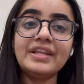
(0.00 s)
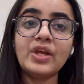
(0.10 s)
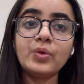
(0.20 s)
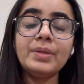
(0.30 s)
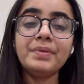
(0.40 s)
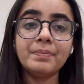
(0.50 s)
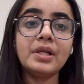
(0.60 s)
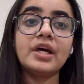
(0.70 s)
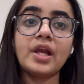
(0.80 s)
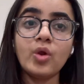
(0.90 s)
Then only
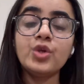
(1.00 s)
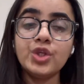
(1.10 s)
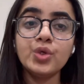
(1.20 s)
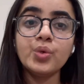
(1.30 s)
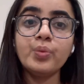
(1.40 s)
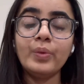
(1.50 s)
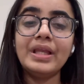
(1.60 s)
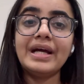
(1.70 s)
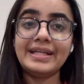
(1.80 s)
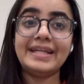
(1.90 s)
people around you
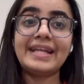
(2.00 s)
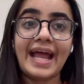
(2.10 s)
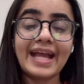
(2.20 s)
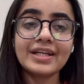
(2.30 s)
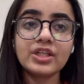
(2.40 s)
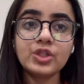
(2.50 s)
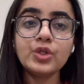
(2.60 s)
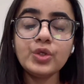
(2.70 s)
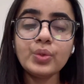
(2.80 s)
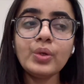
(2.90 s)
will attract
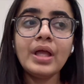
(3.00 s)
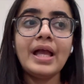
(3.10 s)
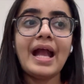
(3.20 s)
to you